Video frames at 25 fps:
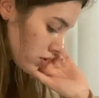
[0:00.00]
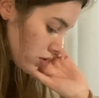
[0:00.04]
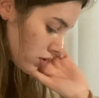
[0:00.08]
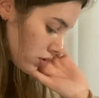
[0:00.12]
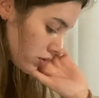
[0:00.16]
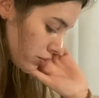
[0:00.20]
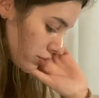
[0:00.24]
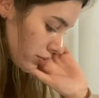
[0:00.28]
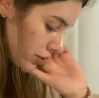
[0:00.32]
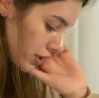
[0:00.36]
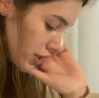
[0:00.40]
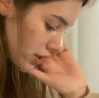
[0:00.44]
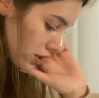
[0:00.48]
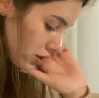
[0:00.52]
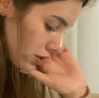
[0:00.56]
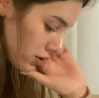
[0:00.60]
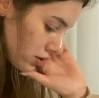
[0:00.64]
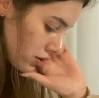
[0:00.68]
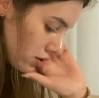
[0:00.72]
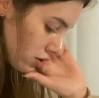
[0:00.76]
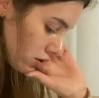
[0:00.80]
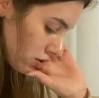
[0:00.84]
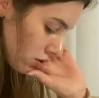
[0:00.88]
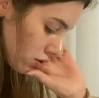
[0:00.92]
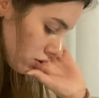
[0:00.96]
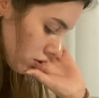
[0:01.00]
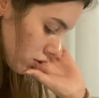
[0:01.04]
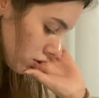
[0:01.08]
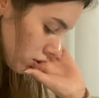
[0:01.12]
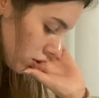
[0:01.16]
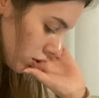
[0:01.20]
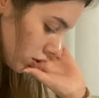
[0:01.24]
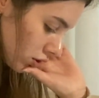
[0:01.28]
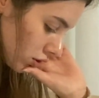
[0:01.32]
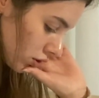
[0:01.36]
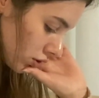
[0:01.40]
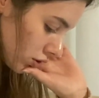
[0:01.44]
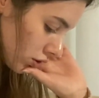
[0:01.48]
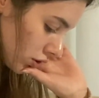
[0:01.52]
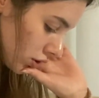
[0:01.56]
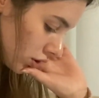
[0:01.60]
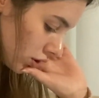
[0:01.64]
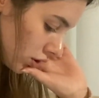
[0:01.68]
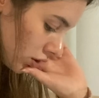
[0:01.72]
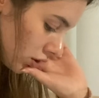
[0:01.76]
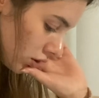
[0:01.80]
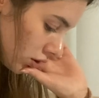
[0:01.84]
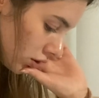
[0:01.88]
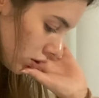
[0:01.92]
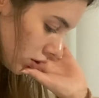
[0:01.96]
erase the dark green